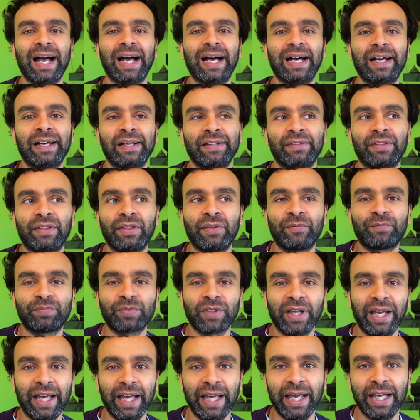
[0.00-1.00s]
And
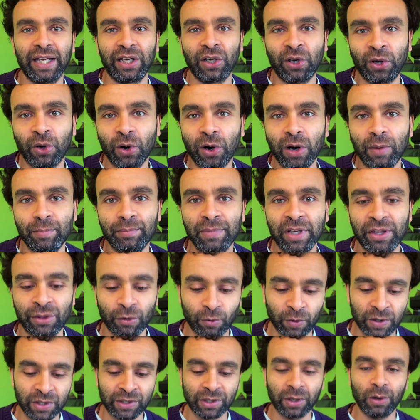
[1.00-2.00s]
it got me,
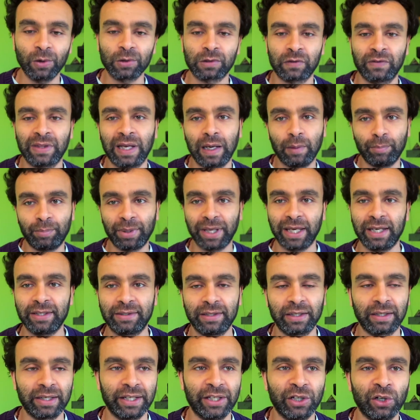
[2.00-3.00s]
the results of that
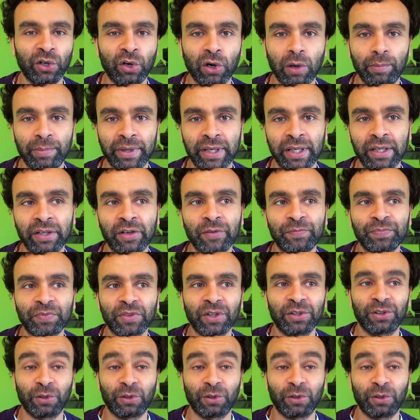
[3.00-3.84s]
basically got me,